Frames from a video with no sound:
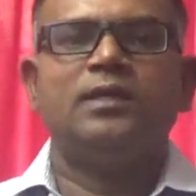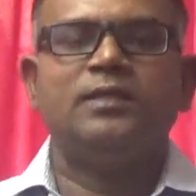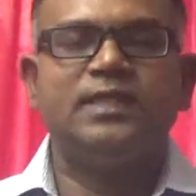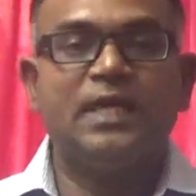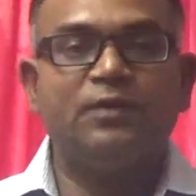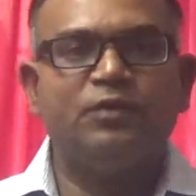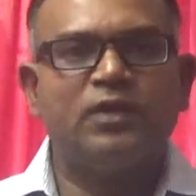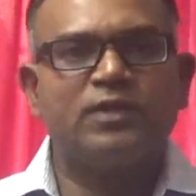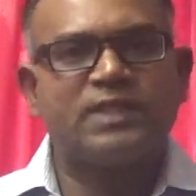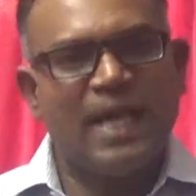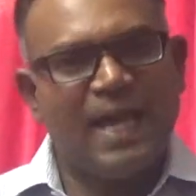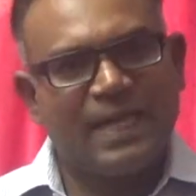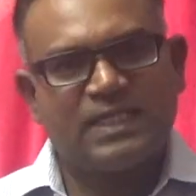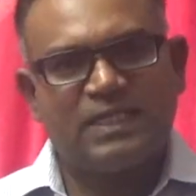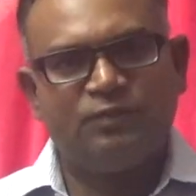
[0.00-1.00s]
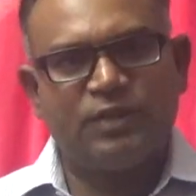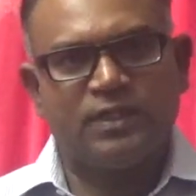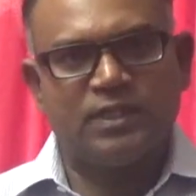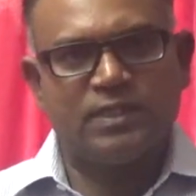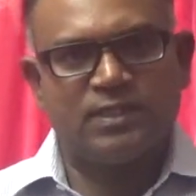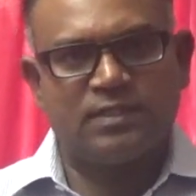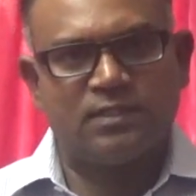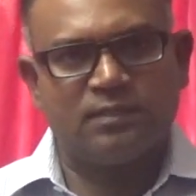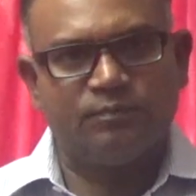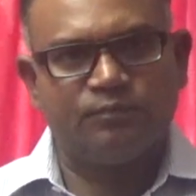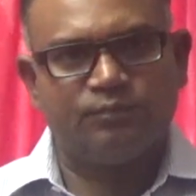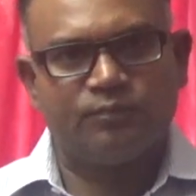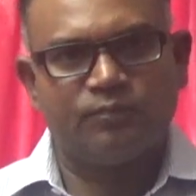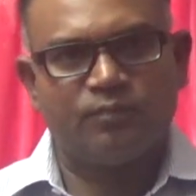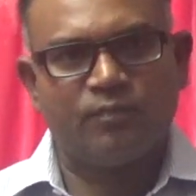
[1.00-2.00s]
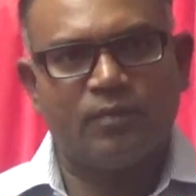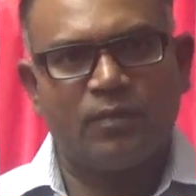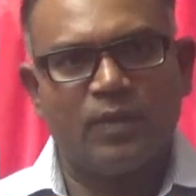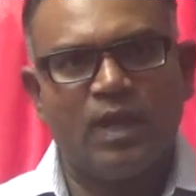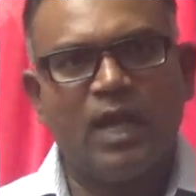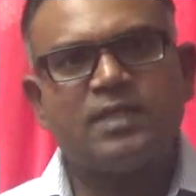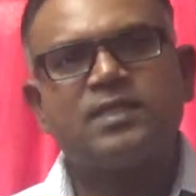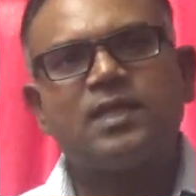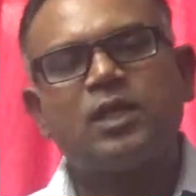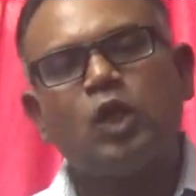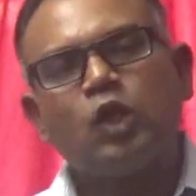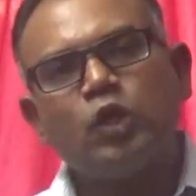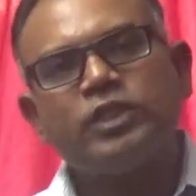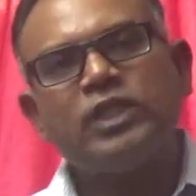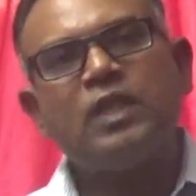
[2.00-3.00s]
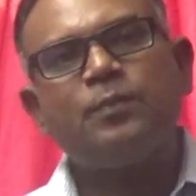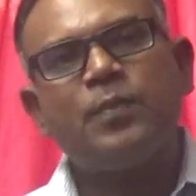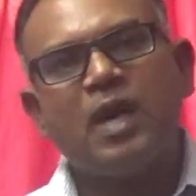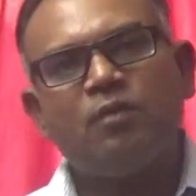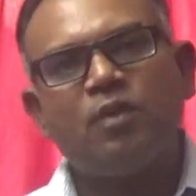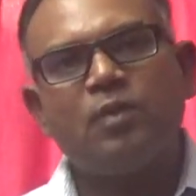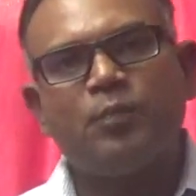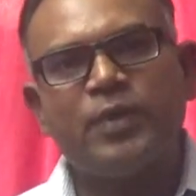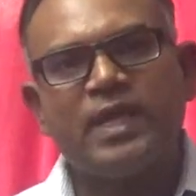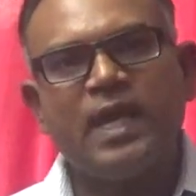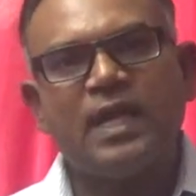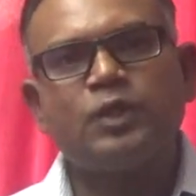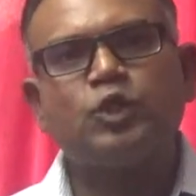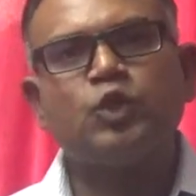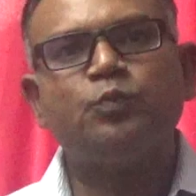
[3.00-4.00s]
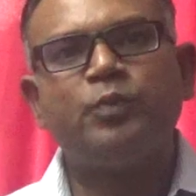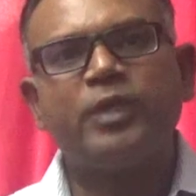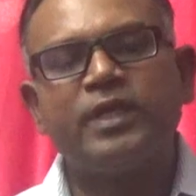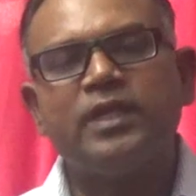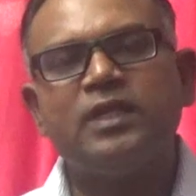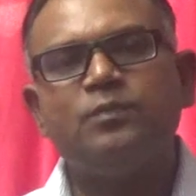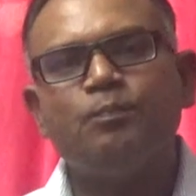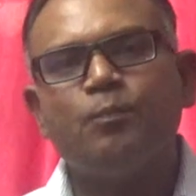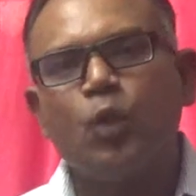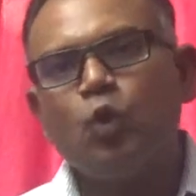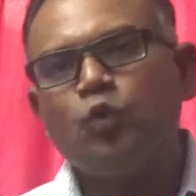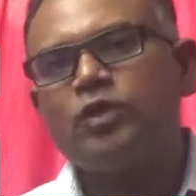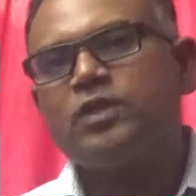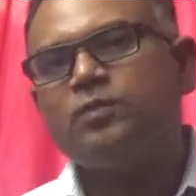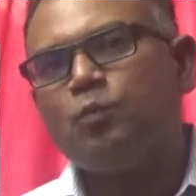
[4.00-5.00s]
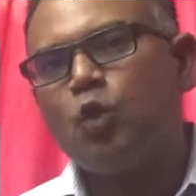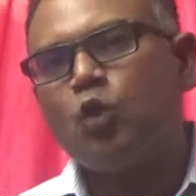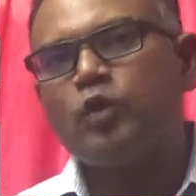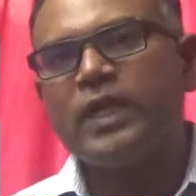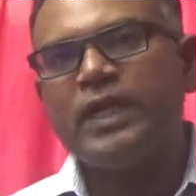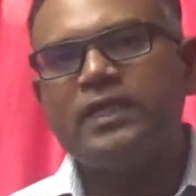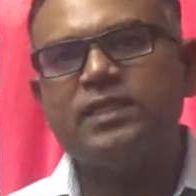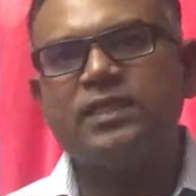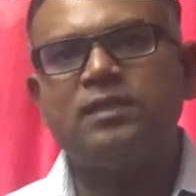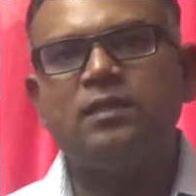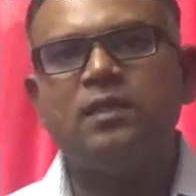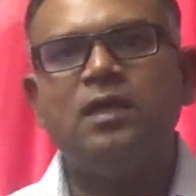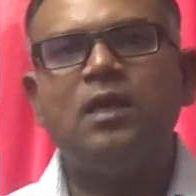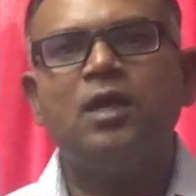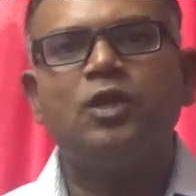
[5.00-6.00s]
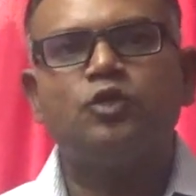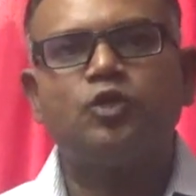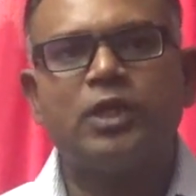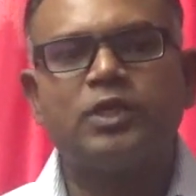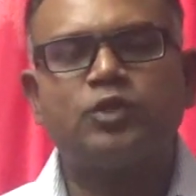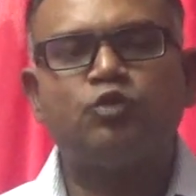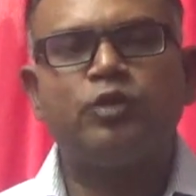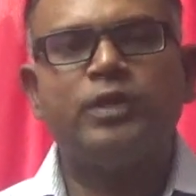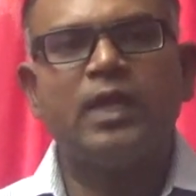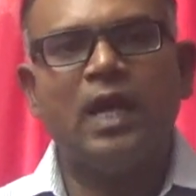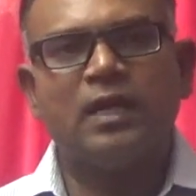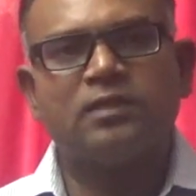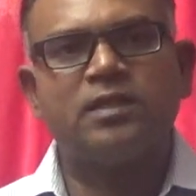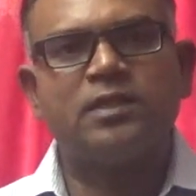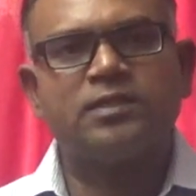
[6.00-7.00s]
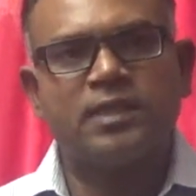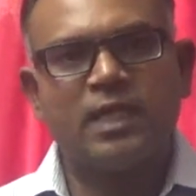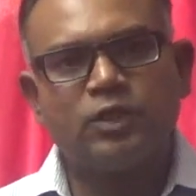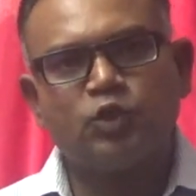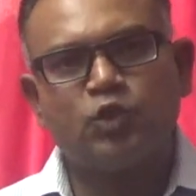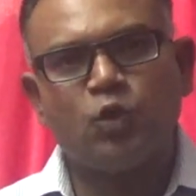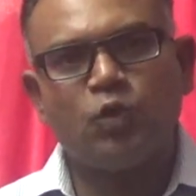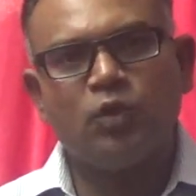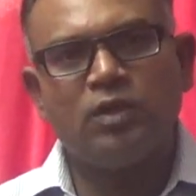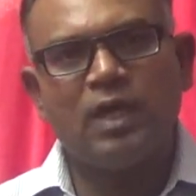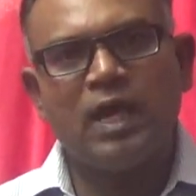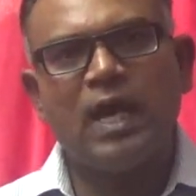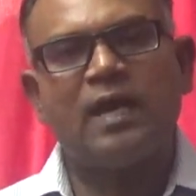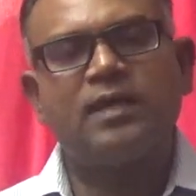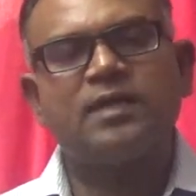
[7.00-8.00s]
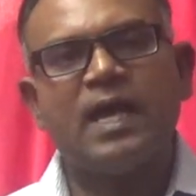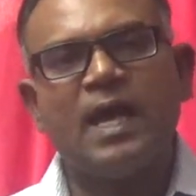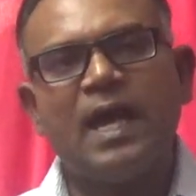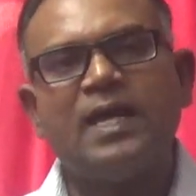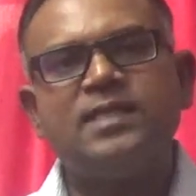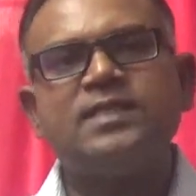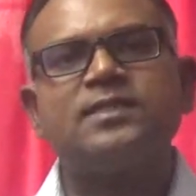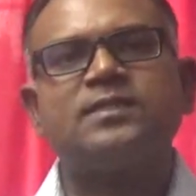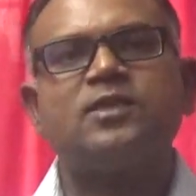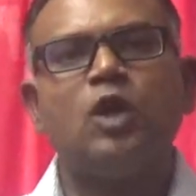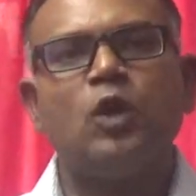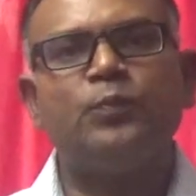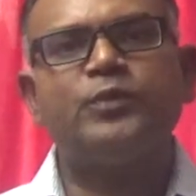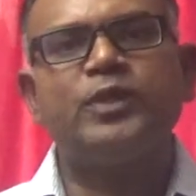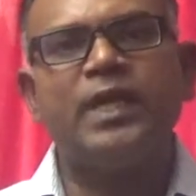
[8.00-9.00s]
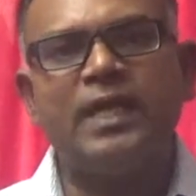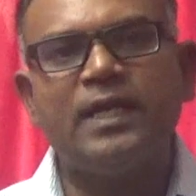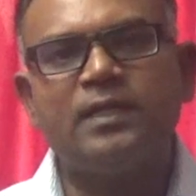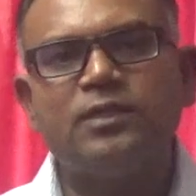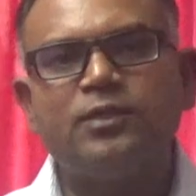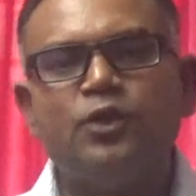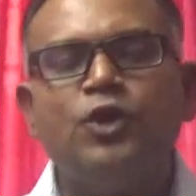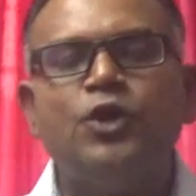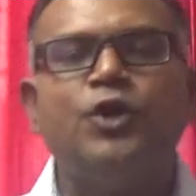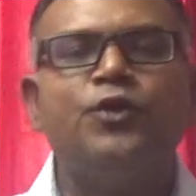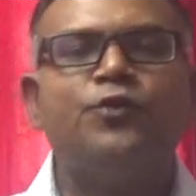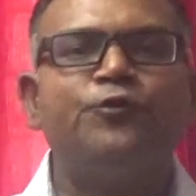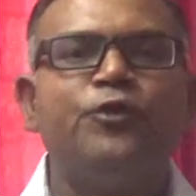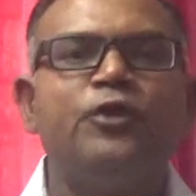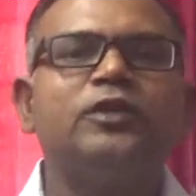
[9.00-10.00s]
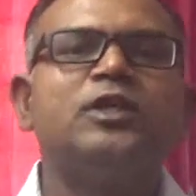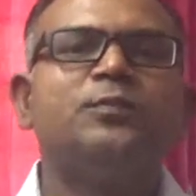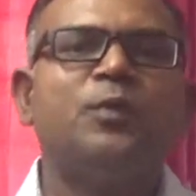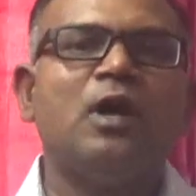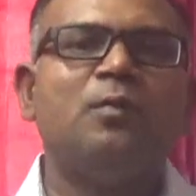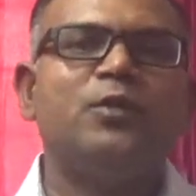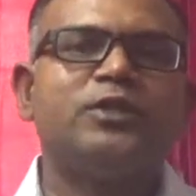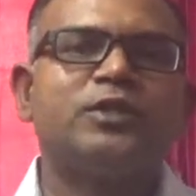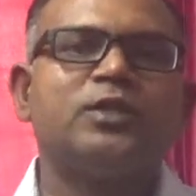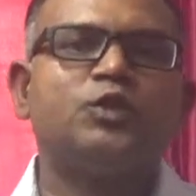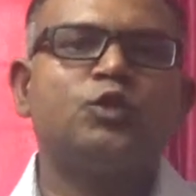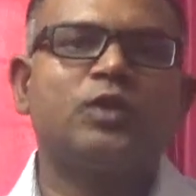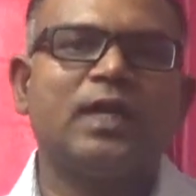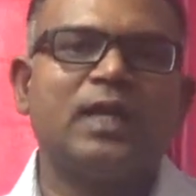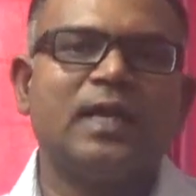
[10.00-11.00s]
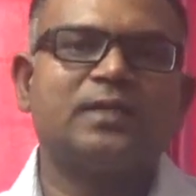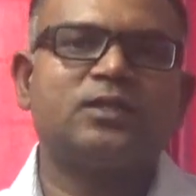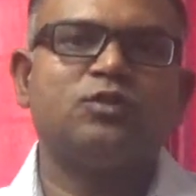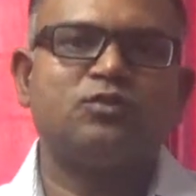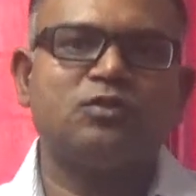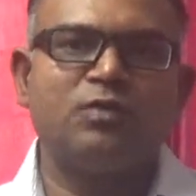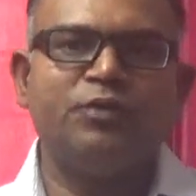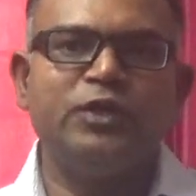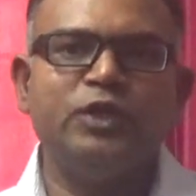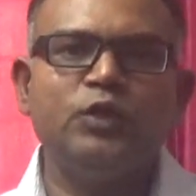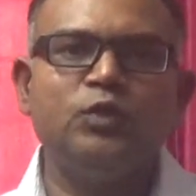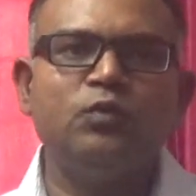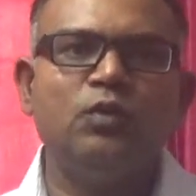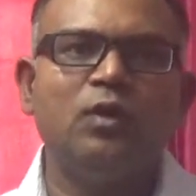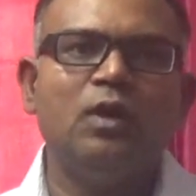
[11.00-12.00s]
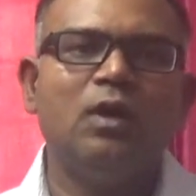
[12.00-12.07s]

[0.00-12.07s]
diverse activities. As the colonial power began to bring in more and more Indian territory under its control, and as it obtained further permission to collect revenue